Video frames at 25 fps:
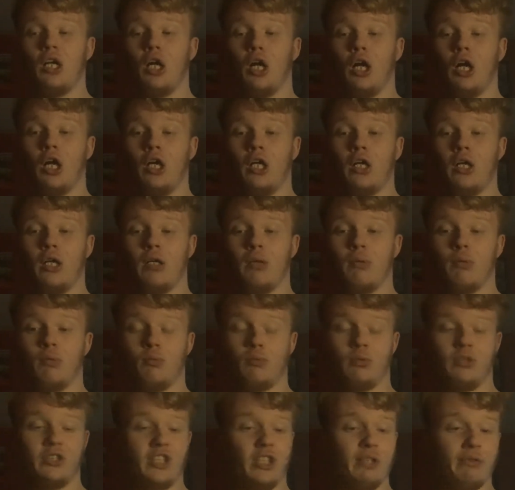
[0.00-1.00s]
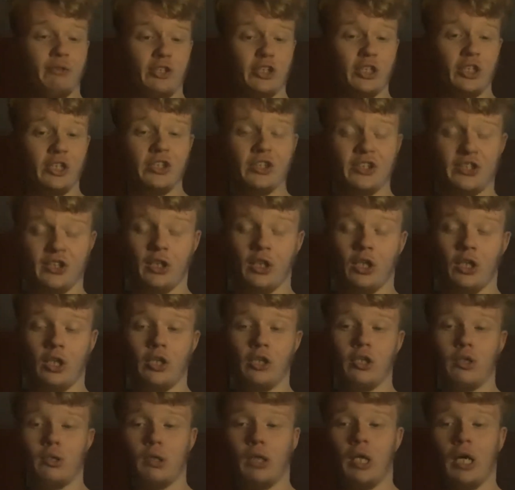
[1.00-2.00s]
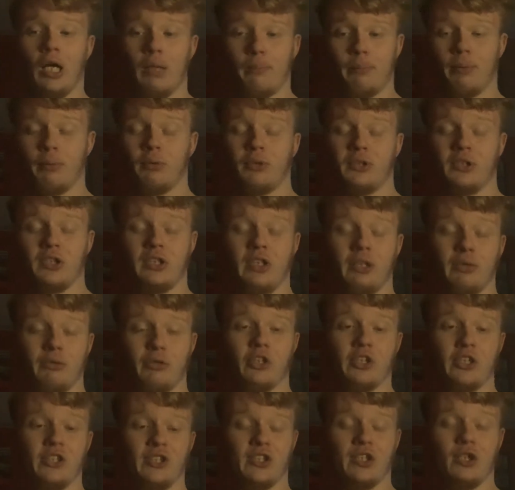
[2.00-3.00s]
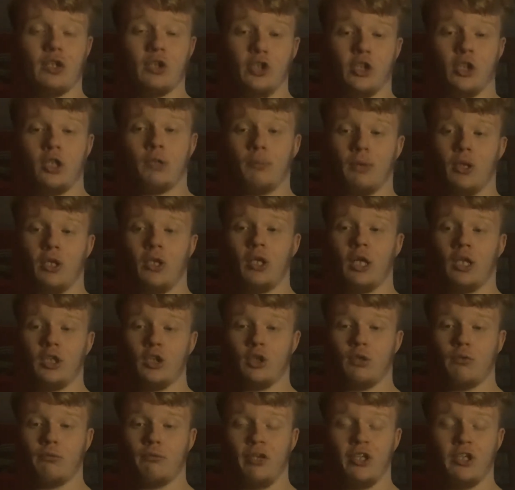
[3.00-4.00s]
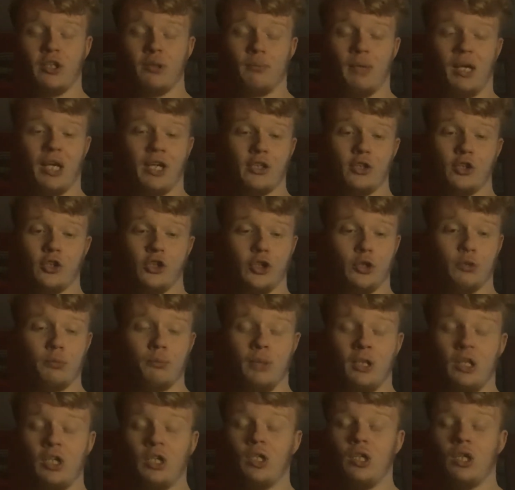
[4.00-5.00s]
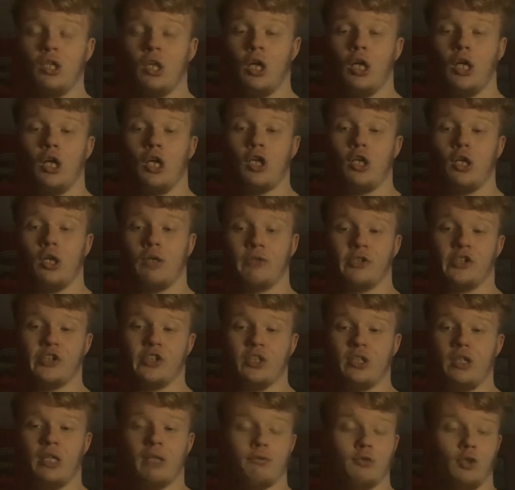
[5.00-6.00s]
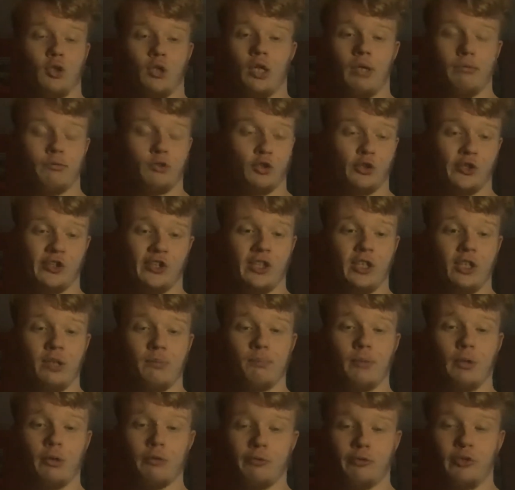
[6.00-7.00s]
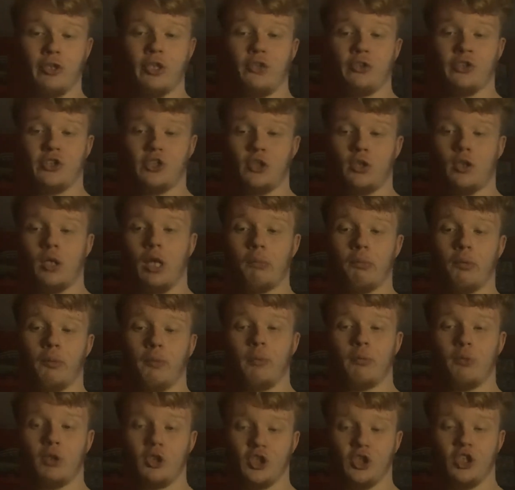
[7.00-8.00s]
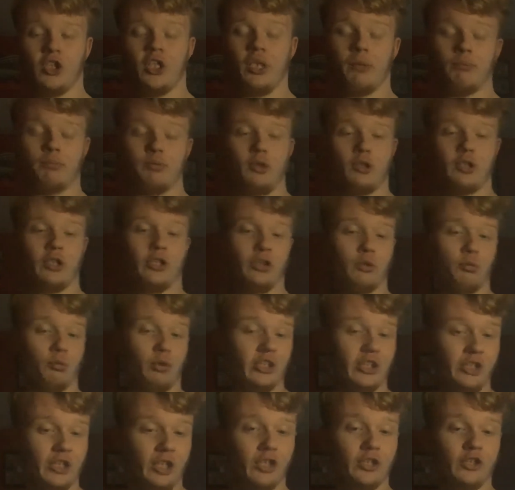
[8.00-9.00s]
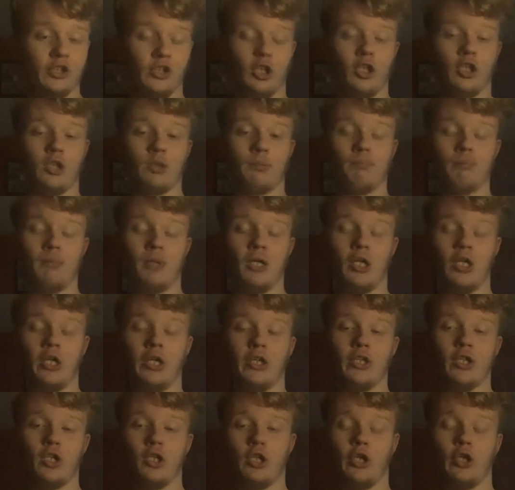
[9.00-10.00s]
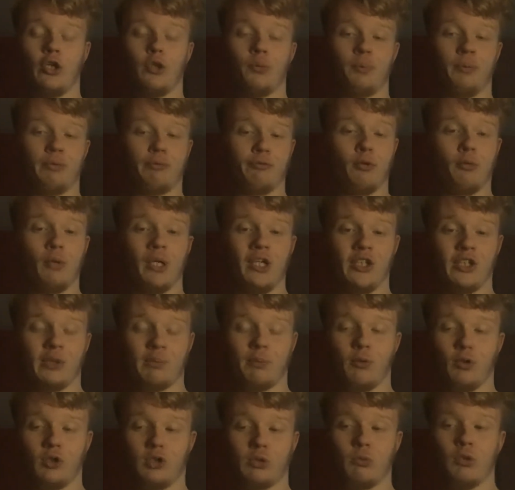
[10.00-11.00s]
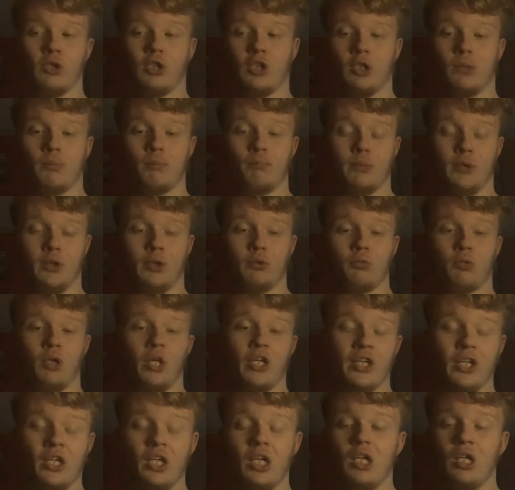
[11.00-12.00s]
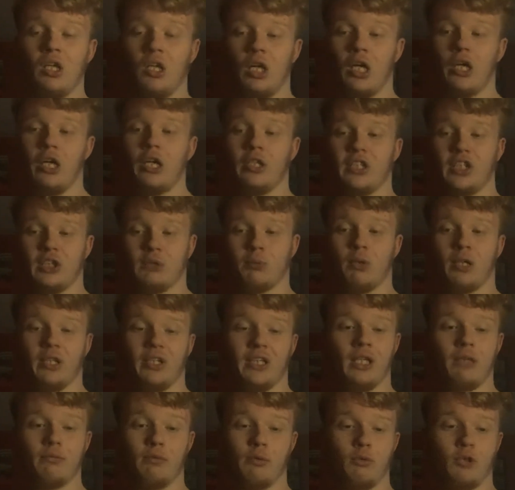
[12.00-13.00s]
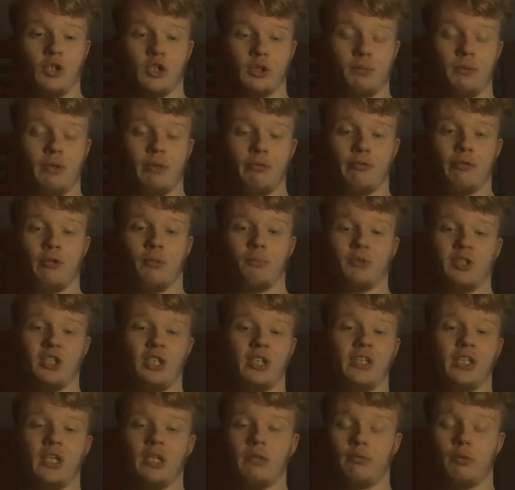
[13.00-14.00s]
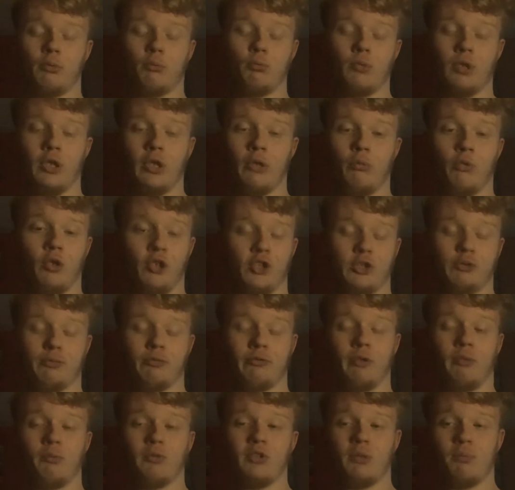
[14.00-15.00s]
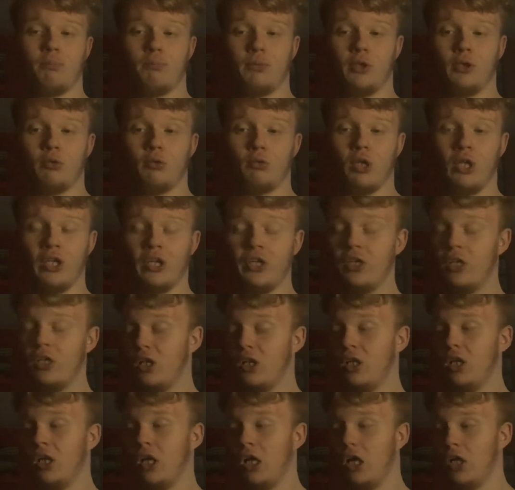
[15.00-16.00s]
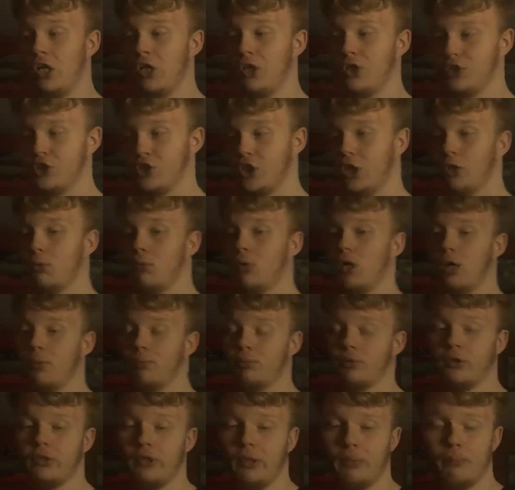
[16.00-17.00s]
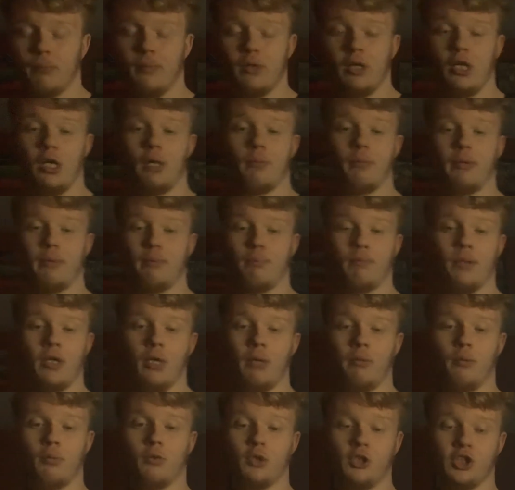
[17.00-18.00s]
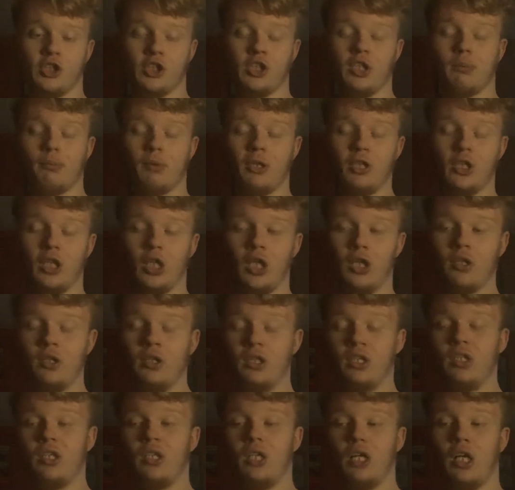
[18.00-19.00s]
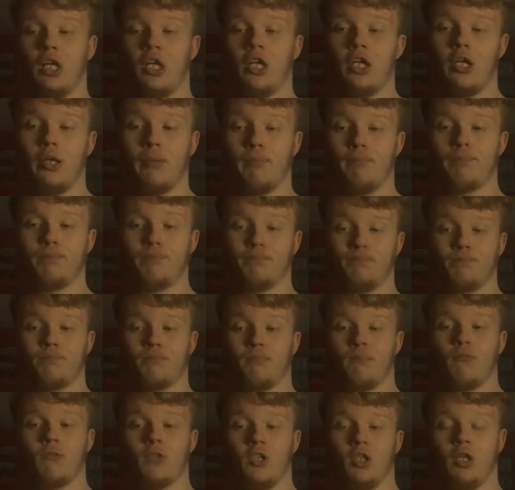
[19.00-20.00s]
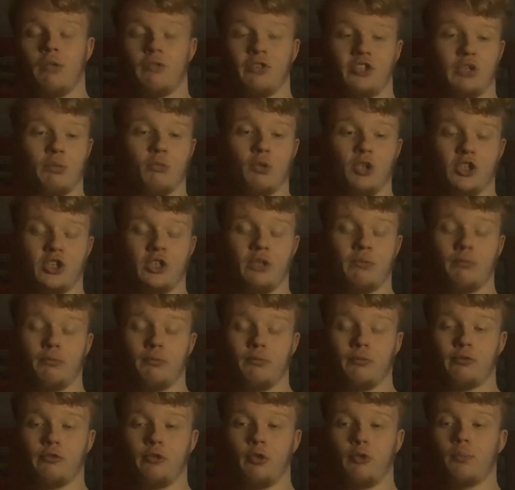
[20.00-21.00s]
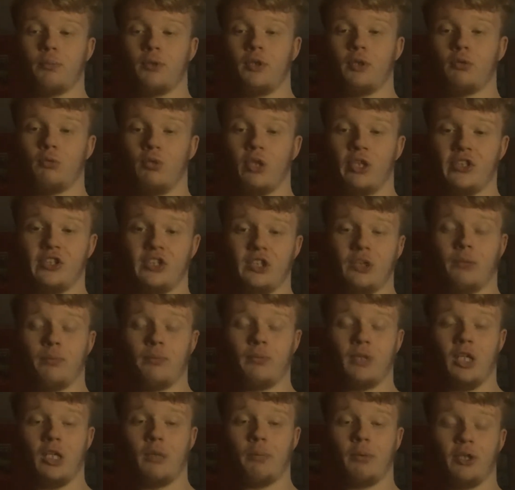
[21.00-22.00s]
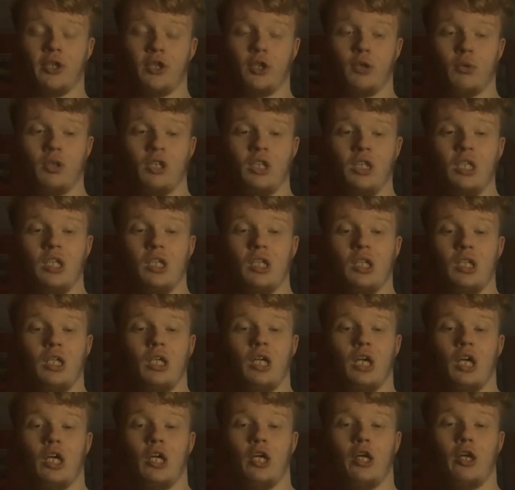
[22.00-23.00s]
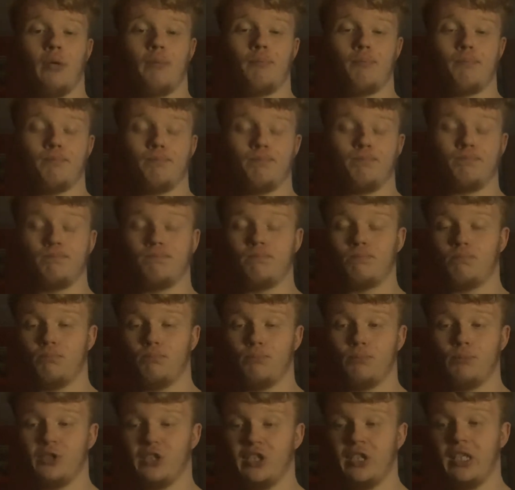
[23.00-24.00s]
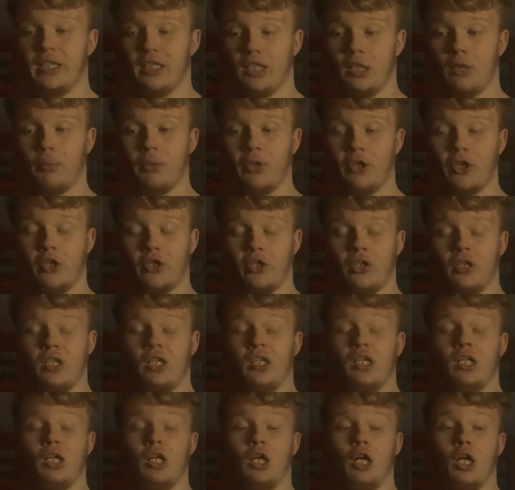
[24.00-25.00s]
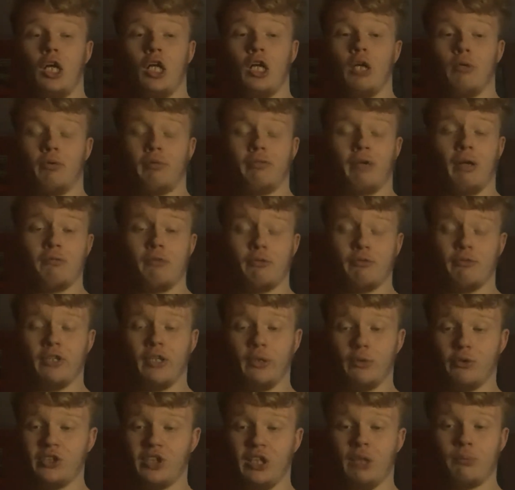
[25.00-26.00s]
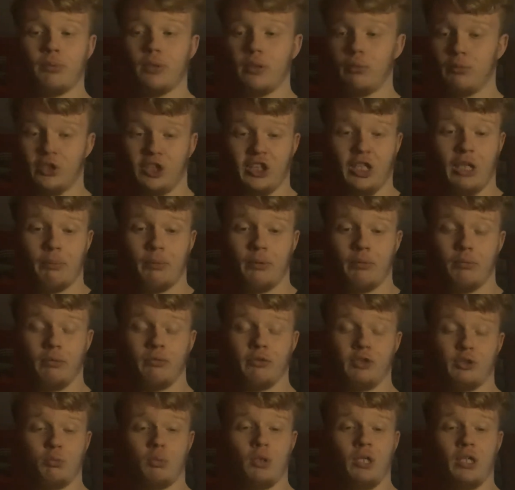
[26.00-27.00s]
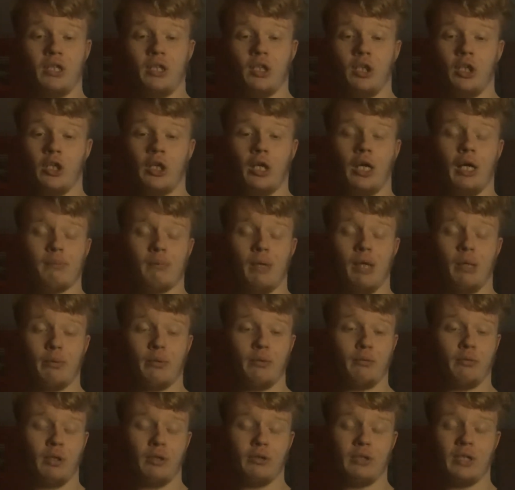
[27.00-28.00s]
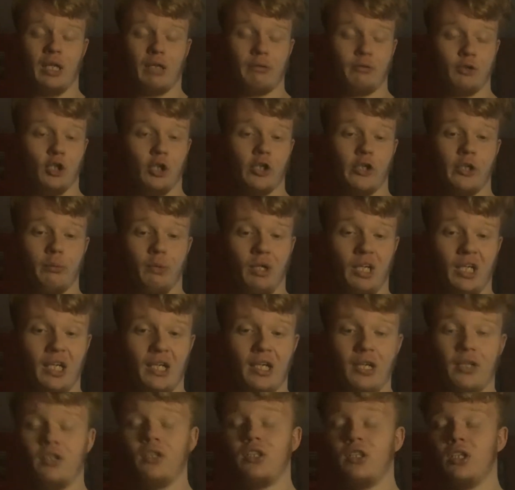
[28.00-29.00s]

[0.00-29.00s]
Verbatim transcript: Uh, DVDs. Uh, happy with the DVDs that I got. Uh, I got Venom and Doom. Uh, obviously, I've not I've not seen them both yet, so I will be watching them probably at the weekend on my. Uh, it'll be through Xbox One on Blu-ray. Uh, that's why I kind of watch my films. I kind of uh, watch films on Blu-ray, uh, so I'll probably uh, be uh, be watching them on there. Um, obviously watching them through Blu-ray, so that'll be cool. Um, so yeah, that'll be good. Uh, with everything else, I'm pretty much happy with as well. Uh, I'm happy with, that I've got a new hat.